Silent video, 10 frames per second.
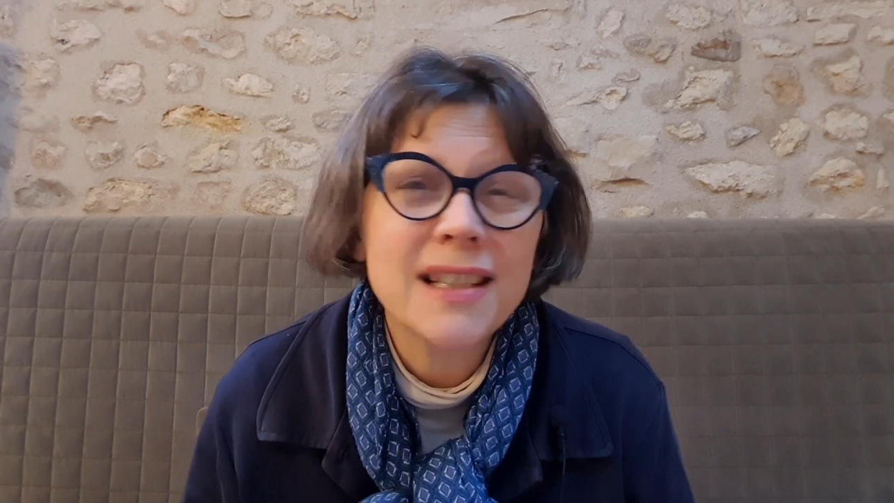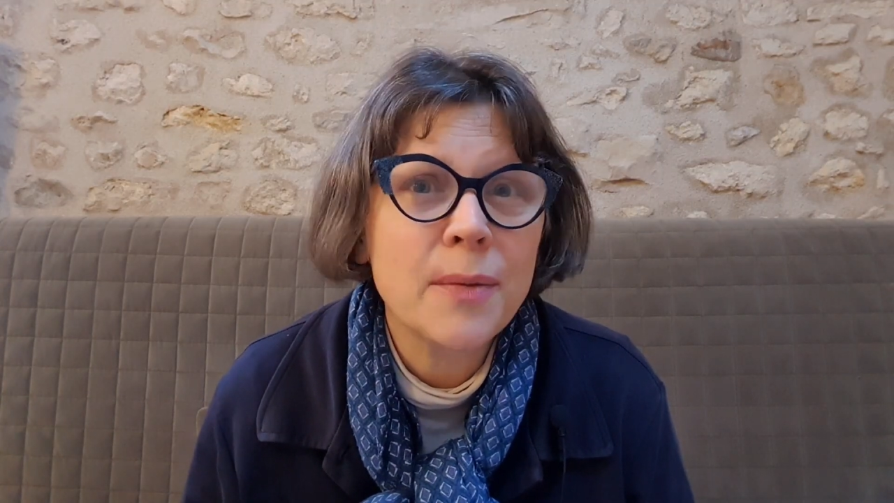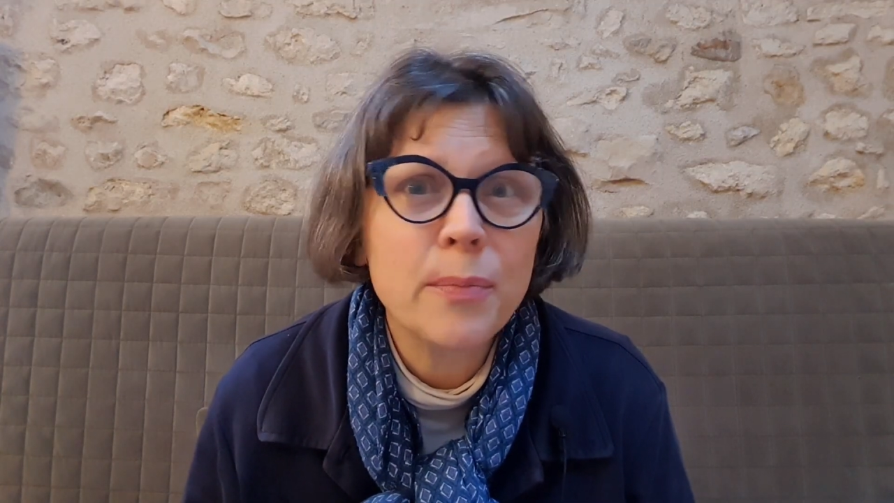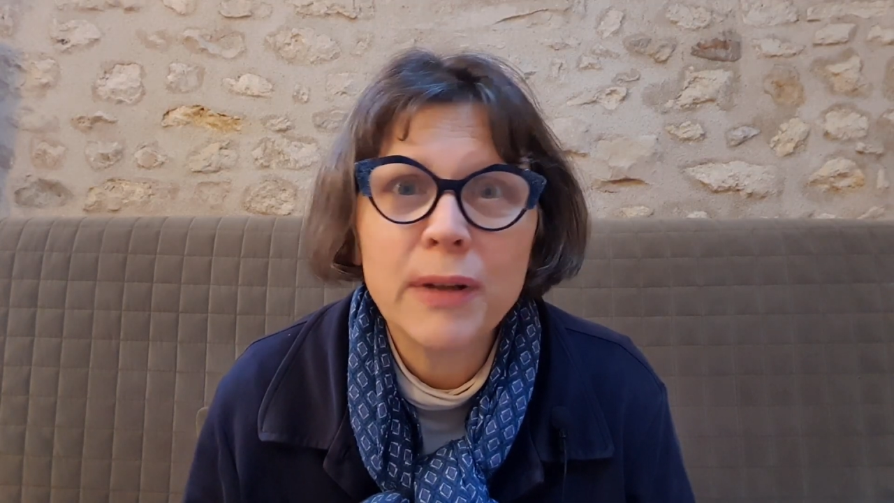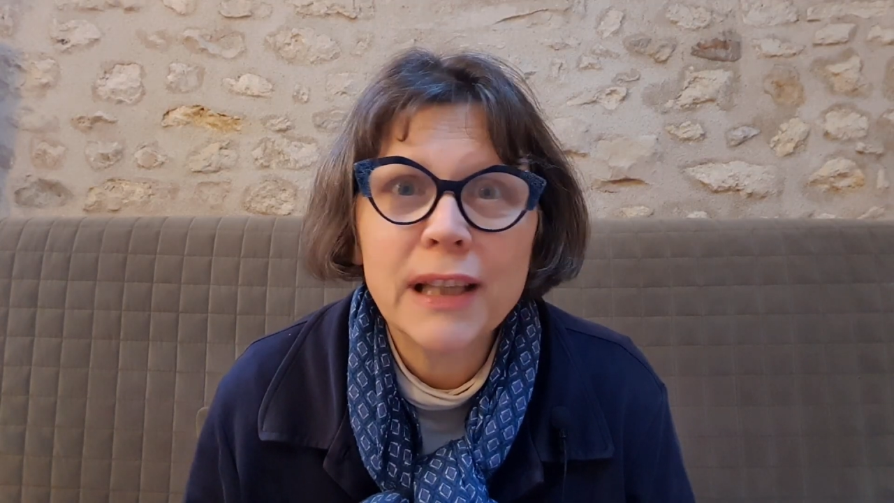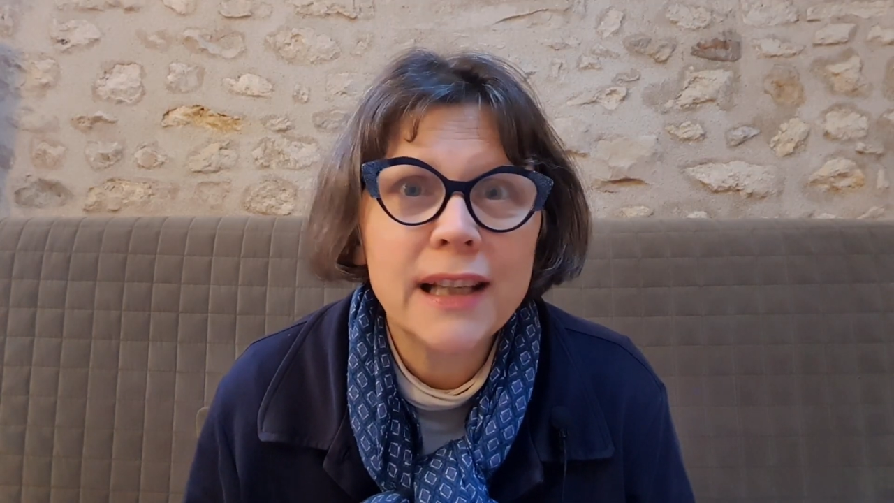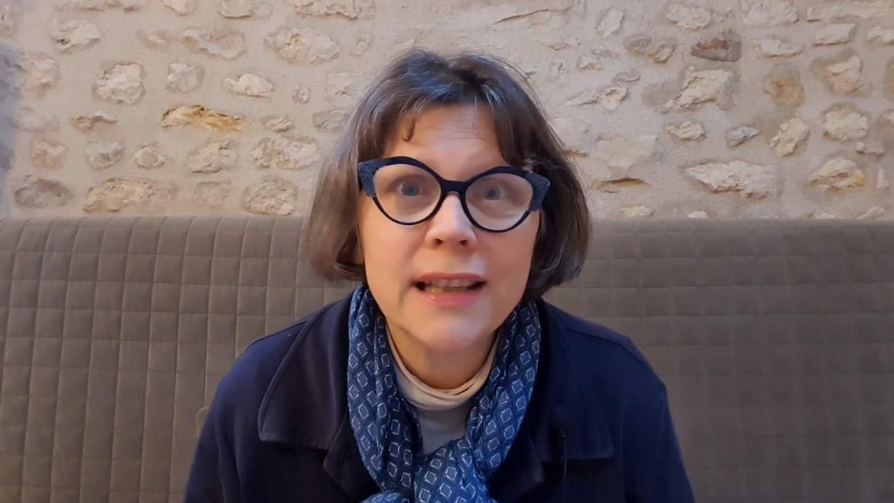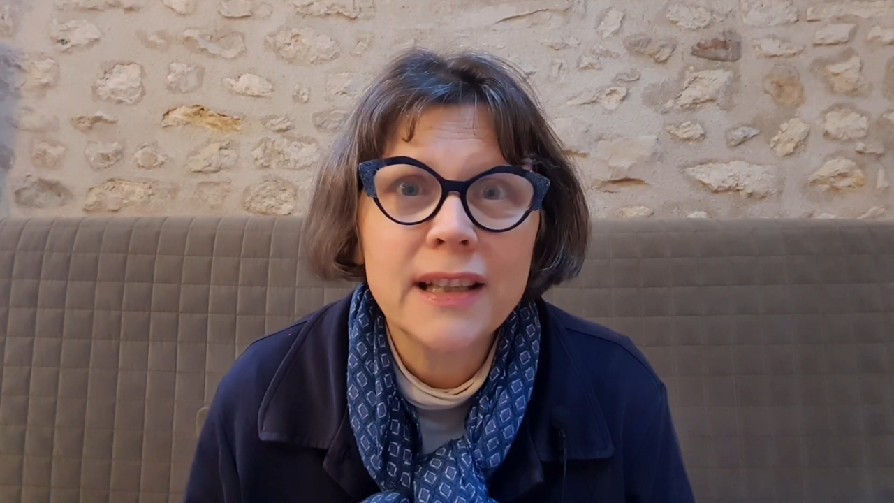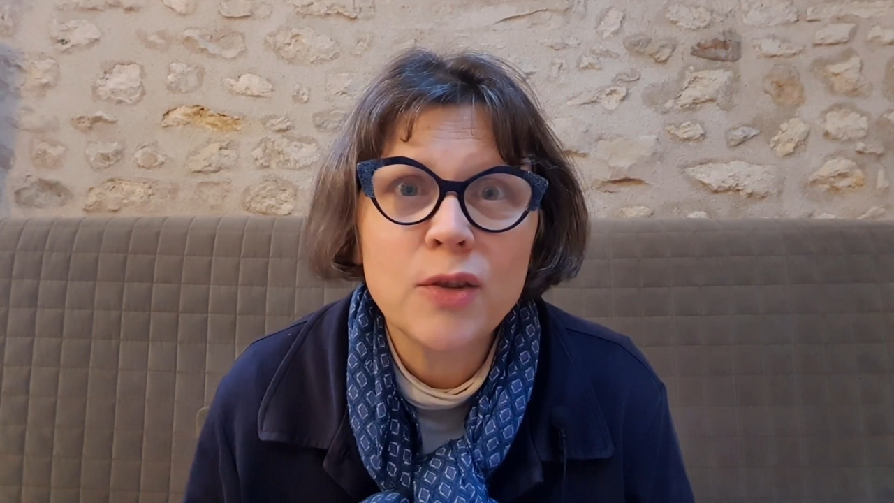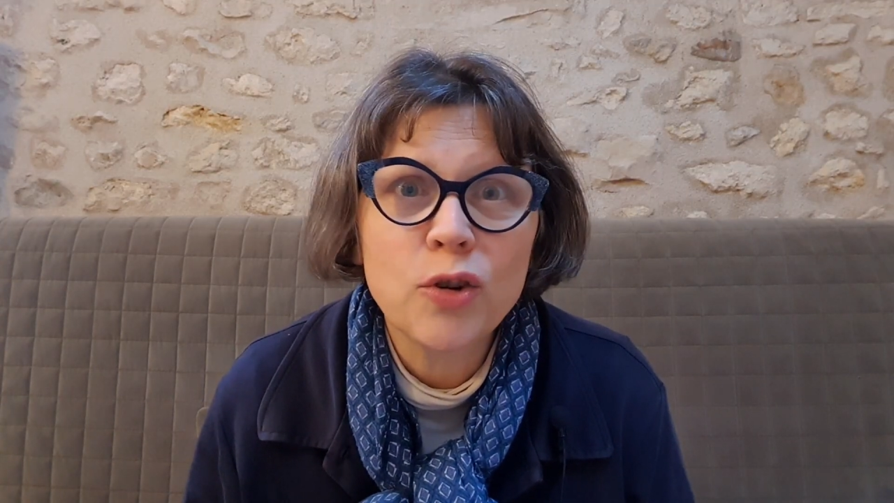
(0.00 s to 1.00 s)

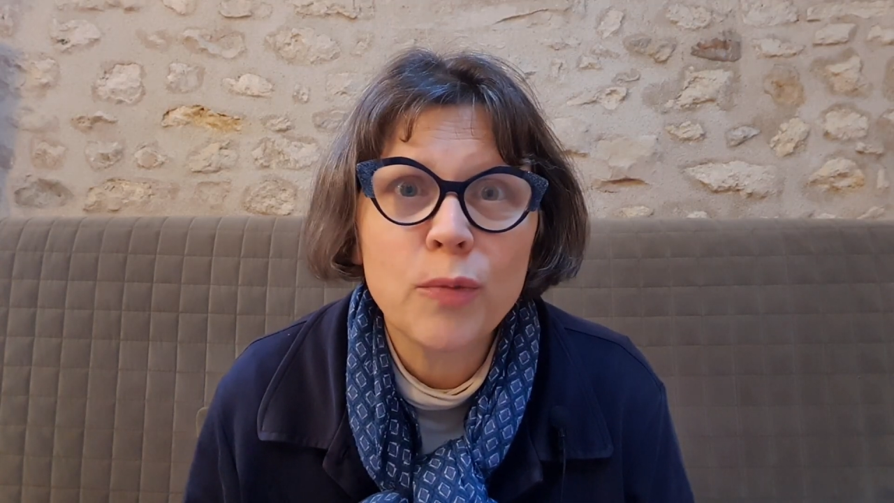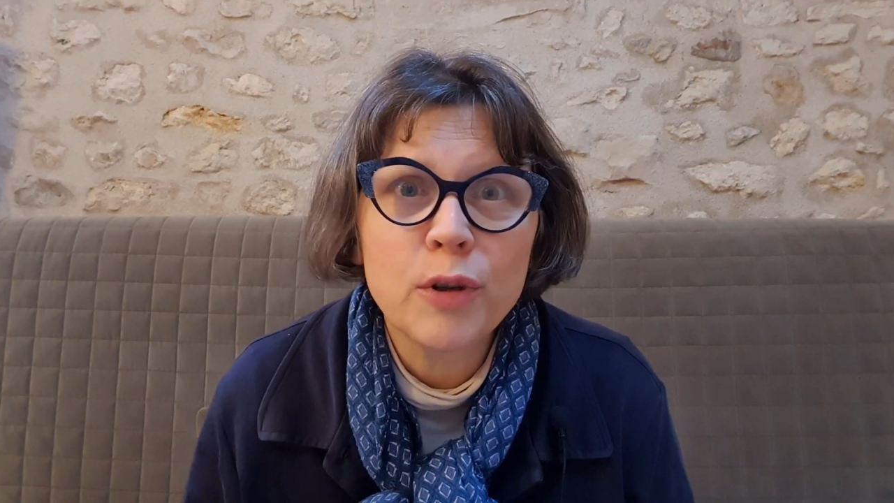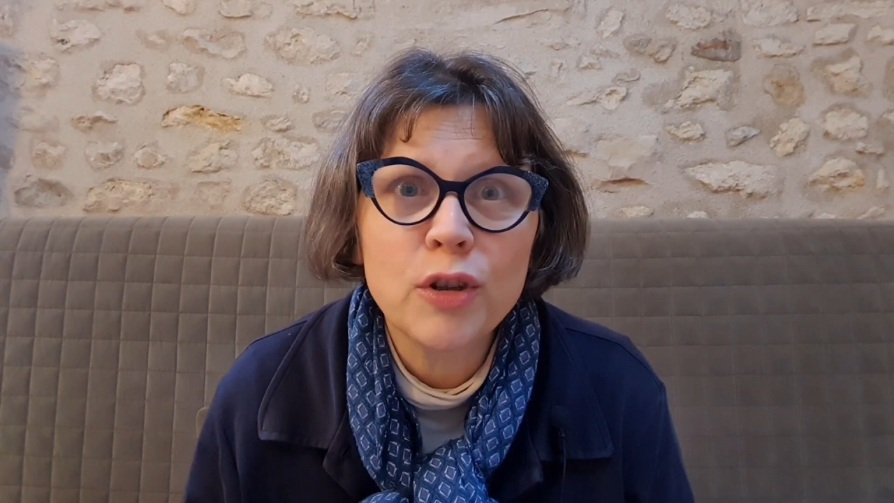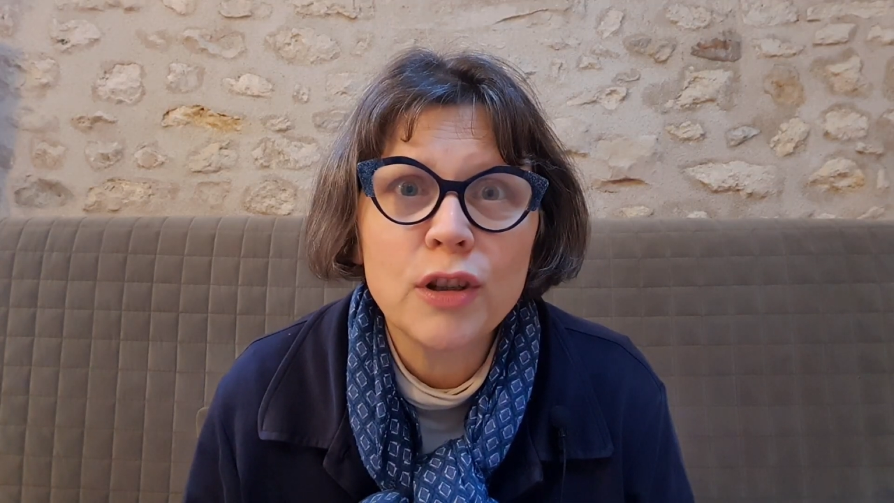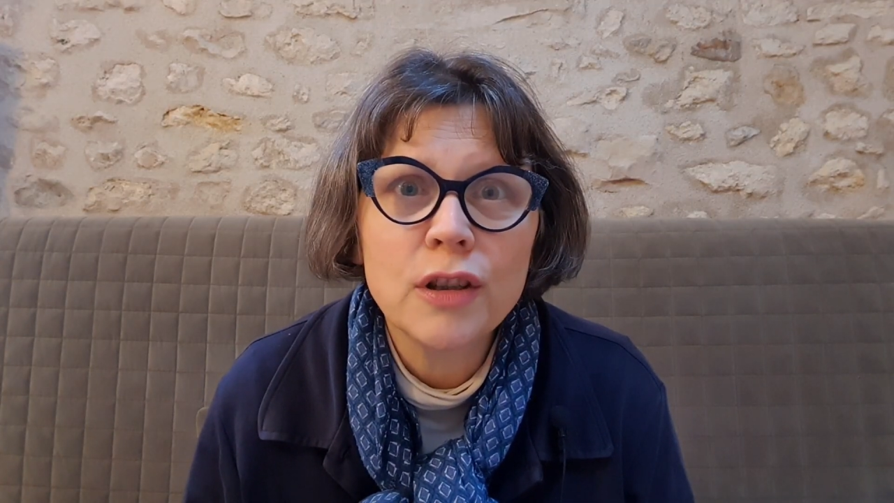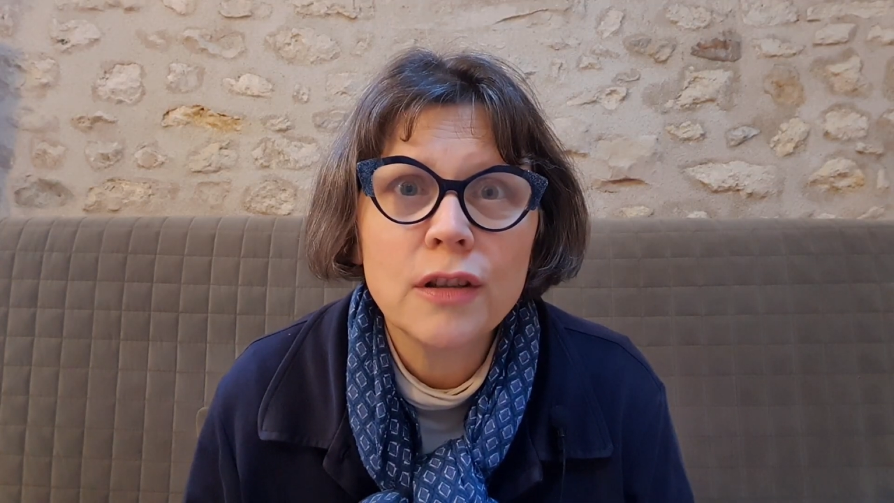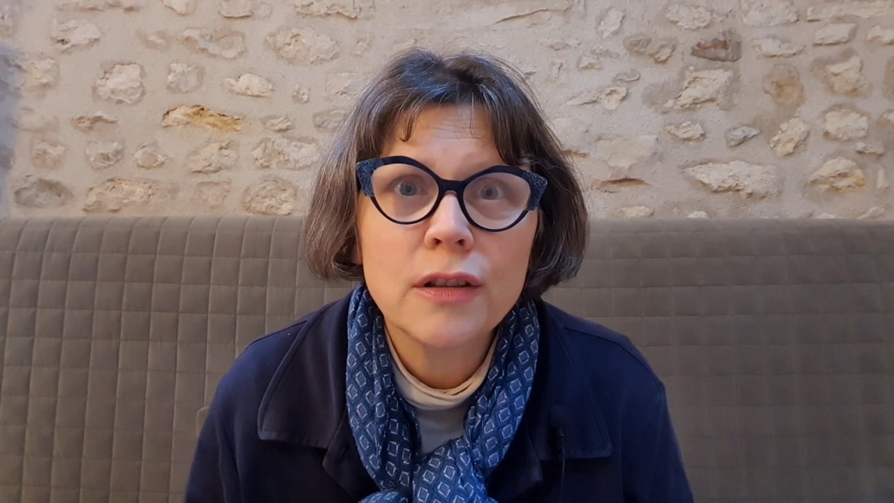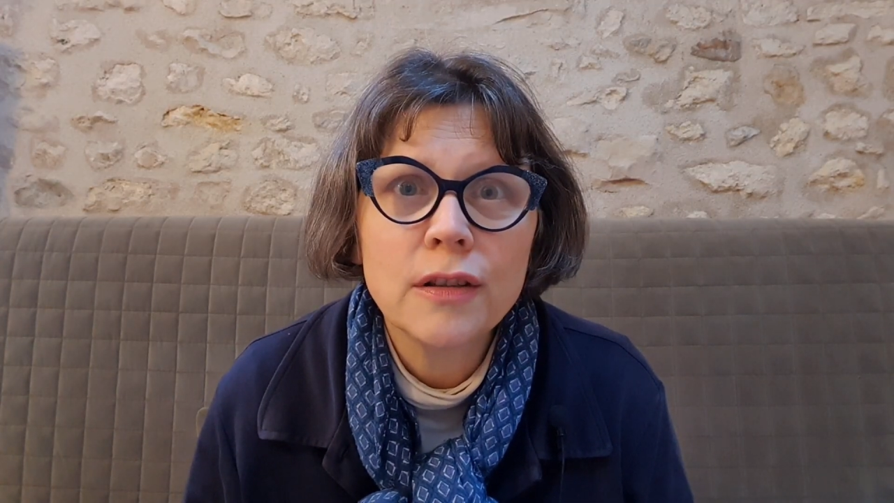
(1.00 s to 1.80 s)
completely normal.